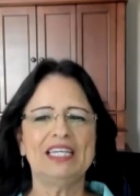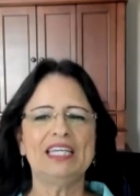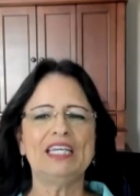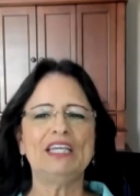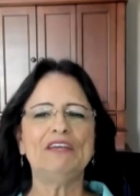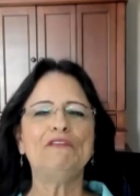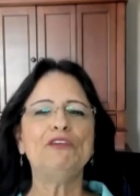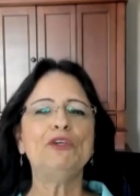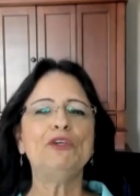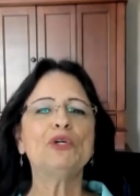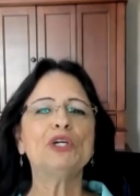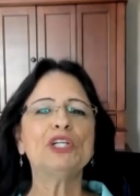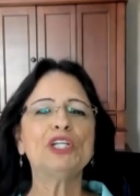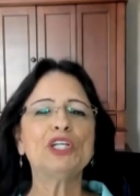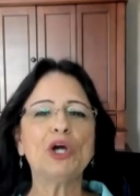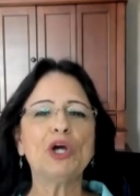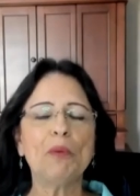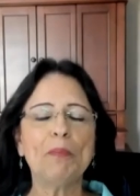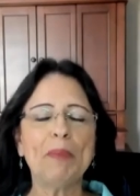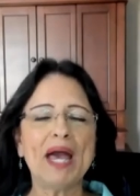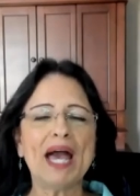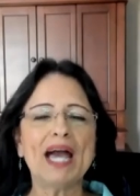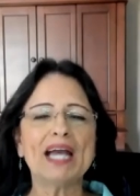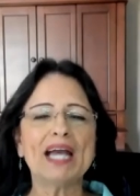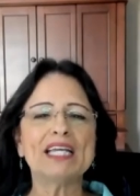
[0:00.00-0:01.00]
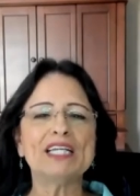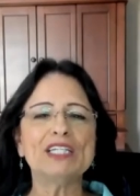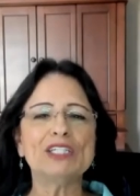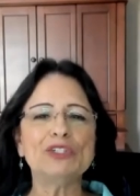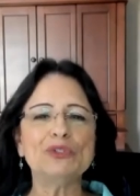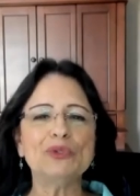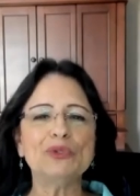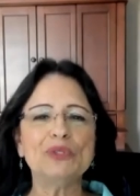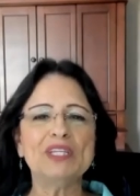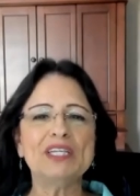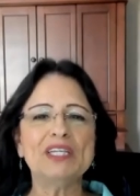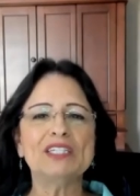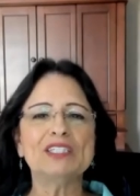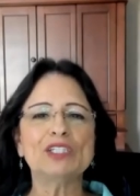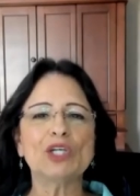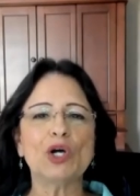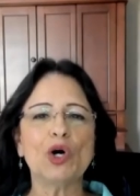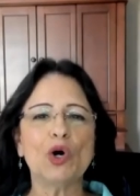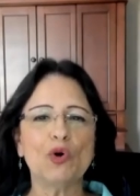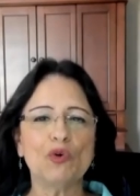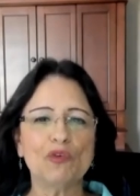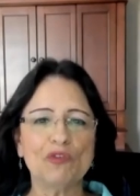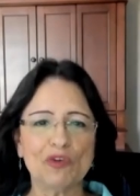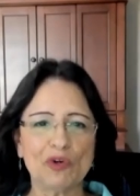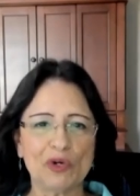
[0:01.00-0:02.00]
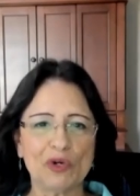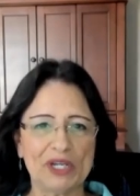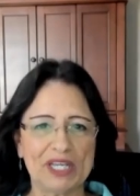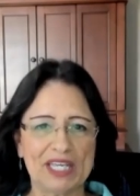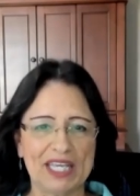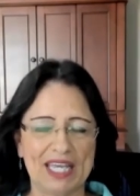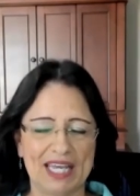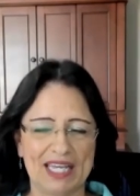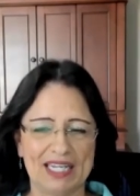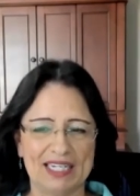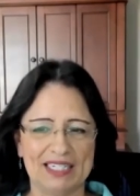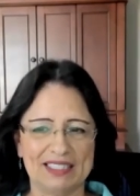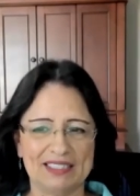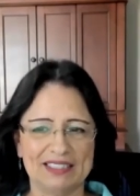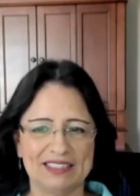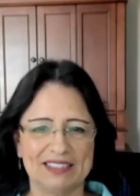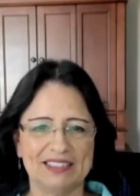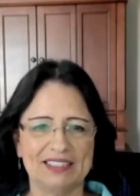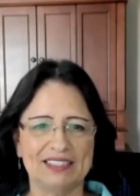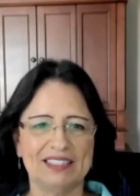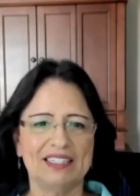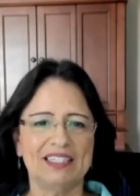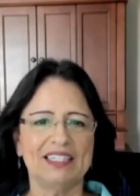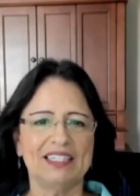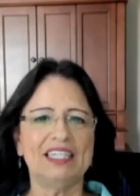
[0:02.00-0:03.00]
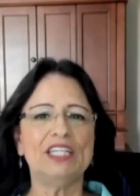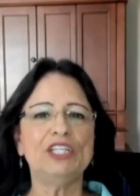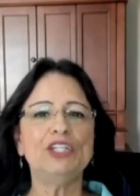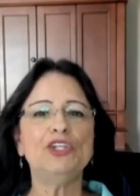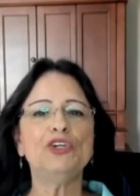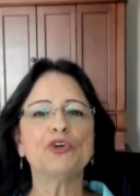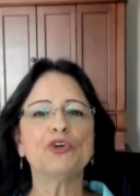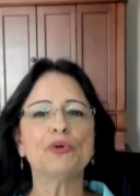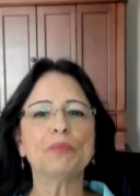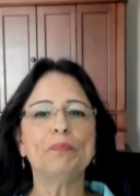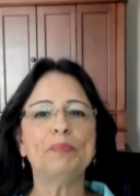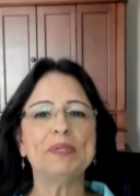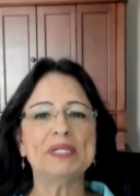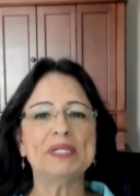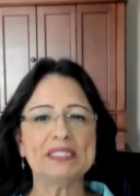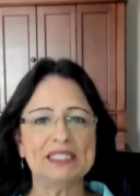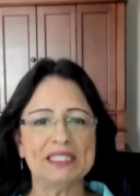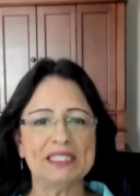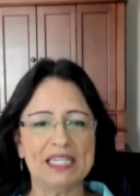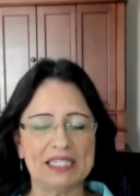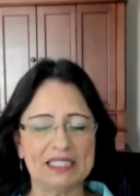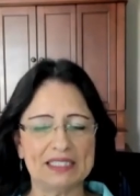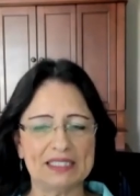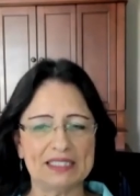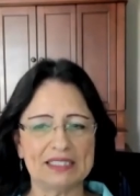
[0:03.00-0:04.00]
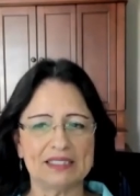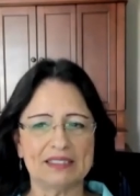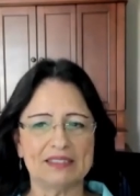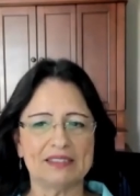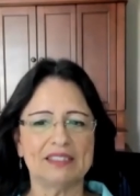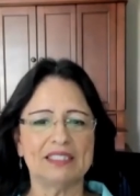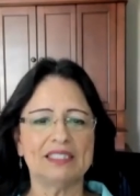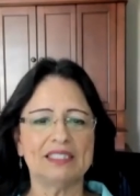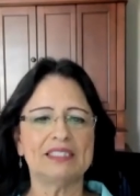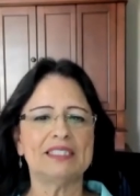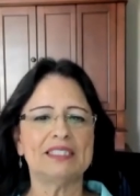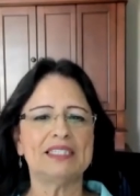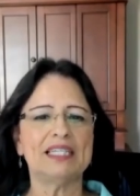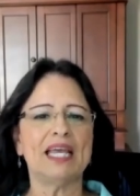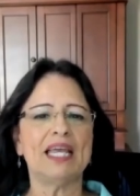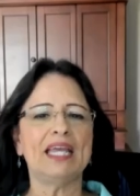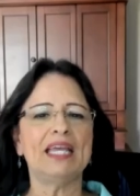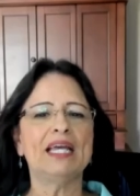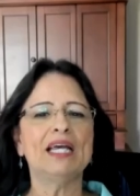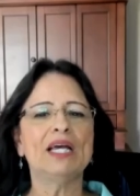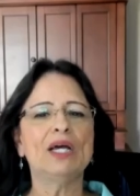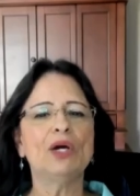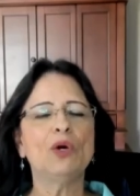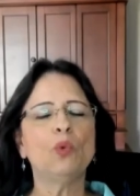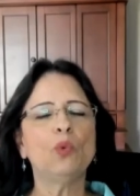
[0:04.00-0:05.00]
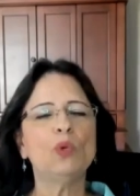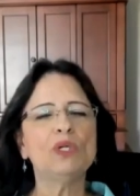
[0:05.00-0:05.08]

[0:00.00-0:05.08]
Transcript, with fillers: if you could go back and do things over again in your business, let's say, mm-hmm.